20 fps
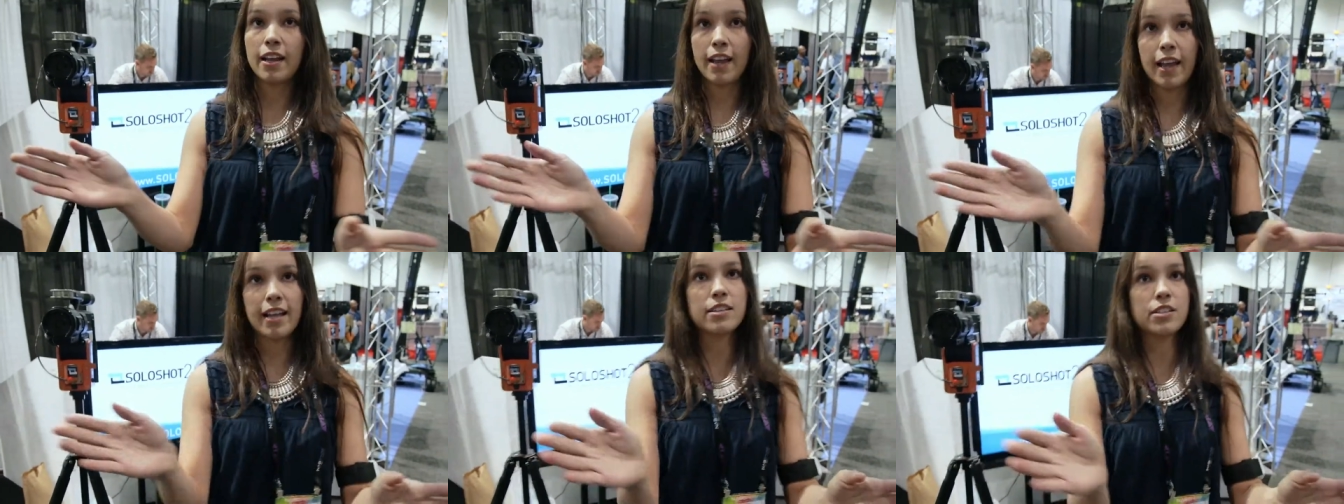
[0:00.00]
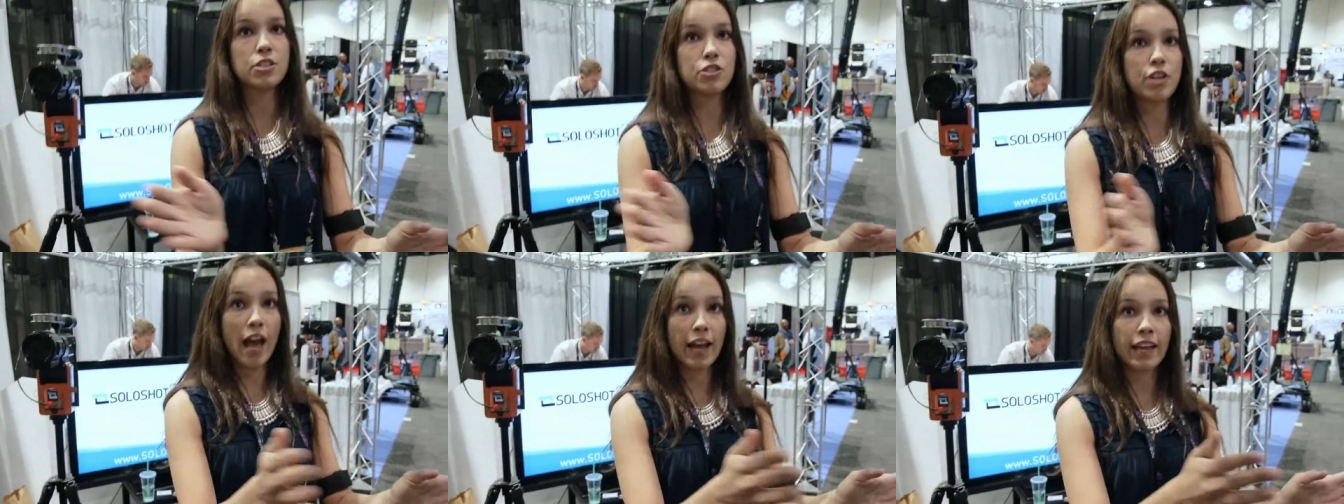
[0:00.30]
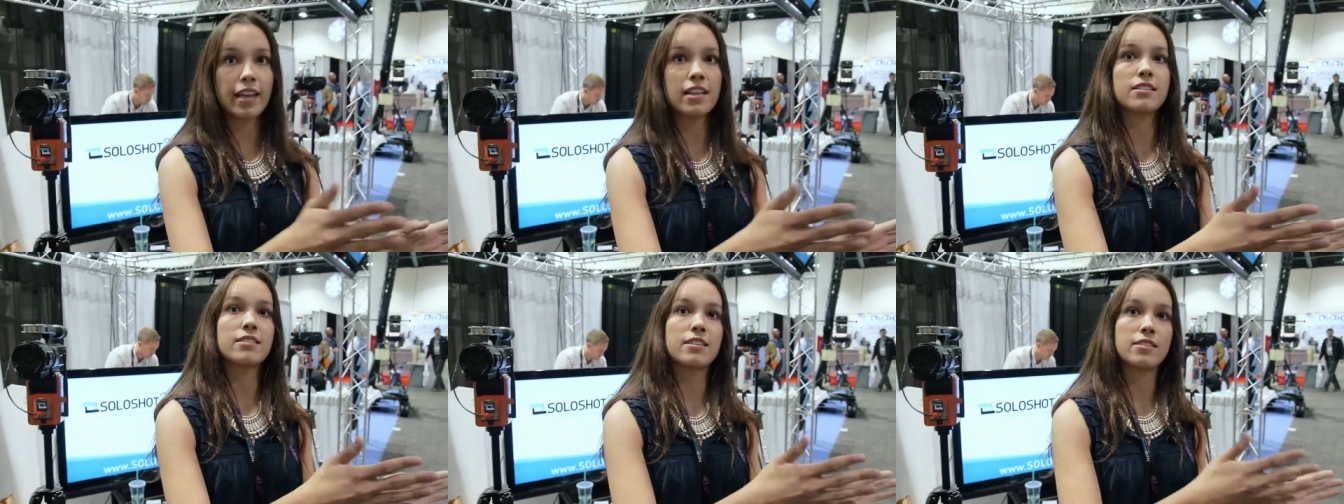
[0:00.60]
to, it's a
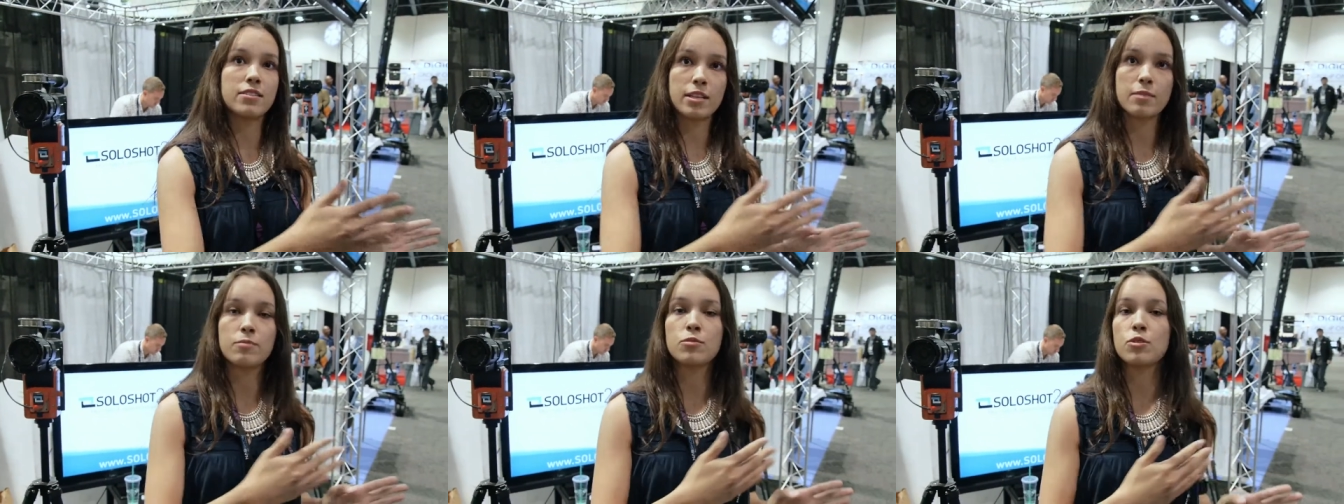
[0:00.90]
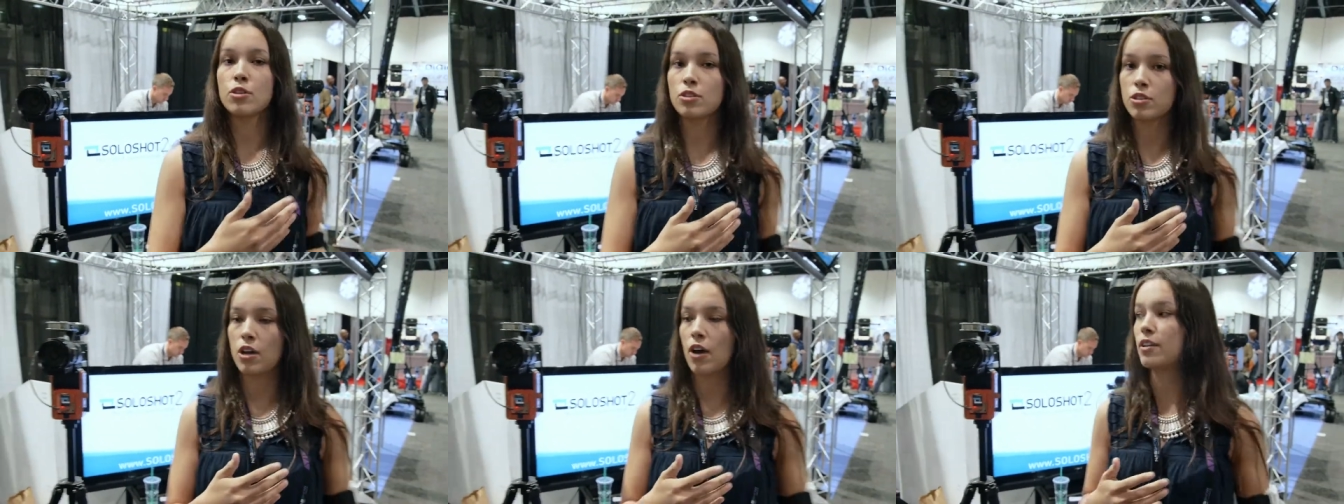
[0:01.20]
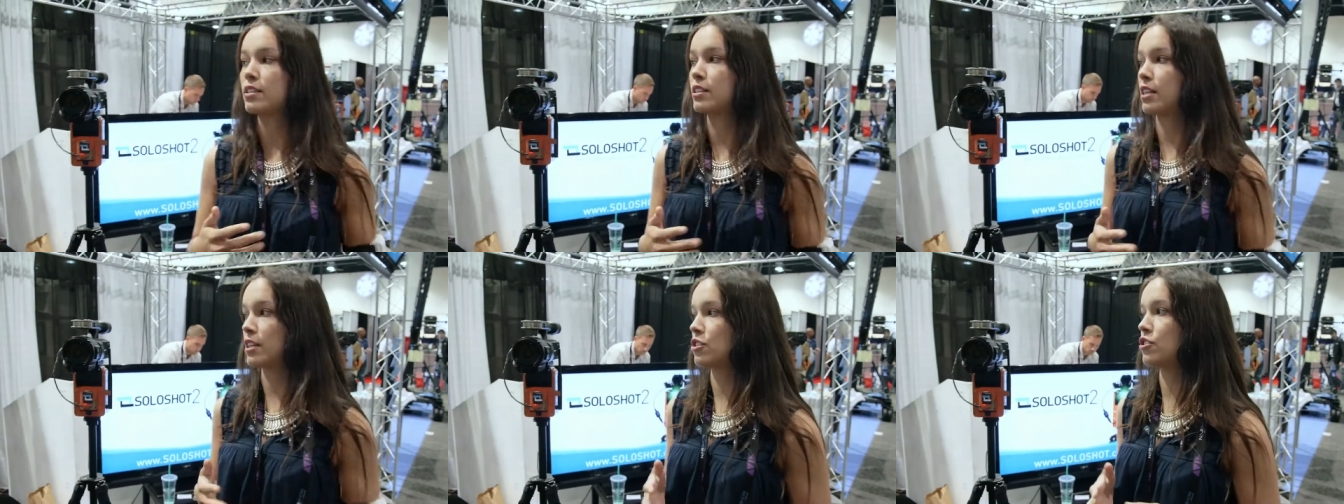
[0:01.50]
tracking system, so it's
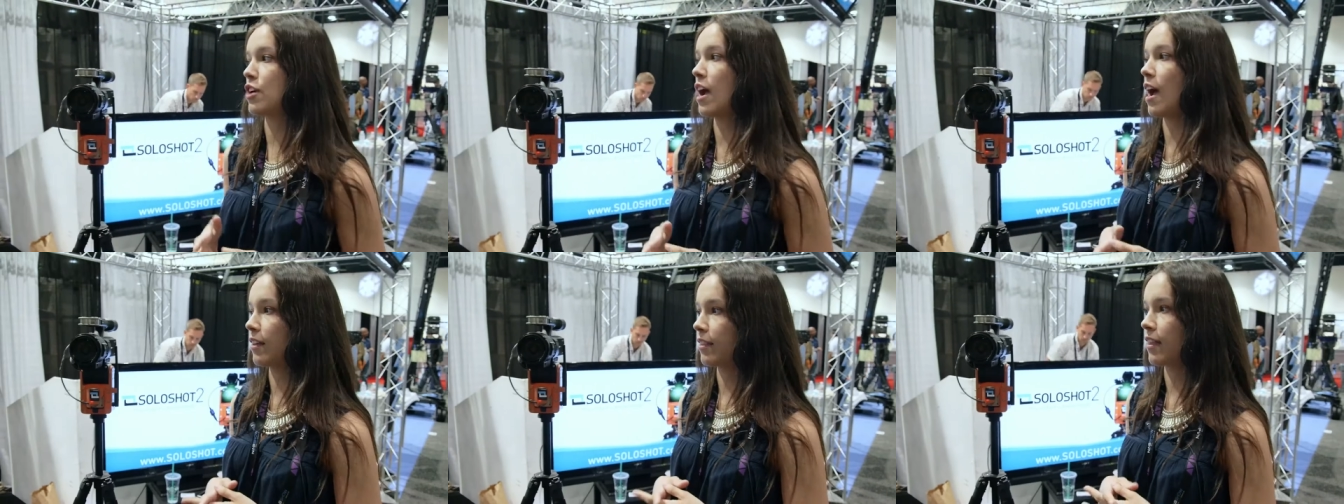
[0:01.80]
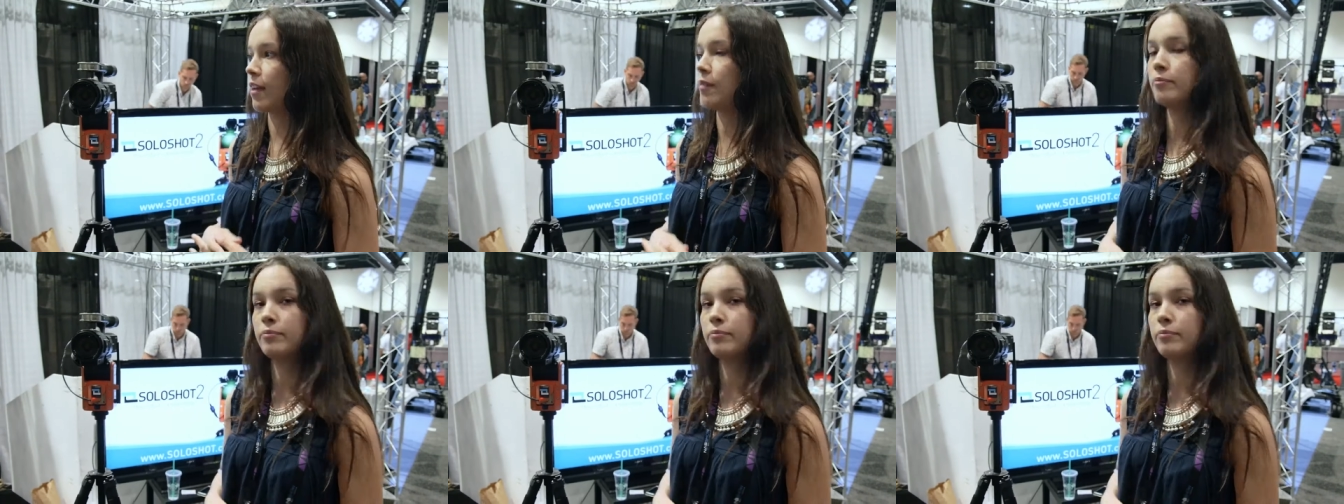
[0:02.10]
always going to track them.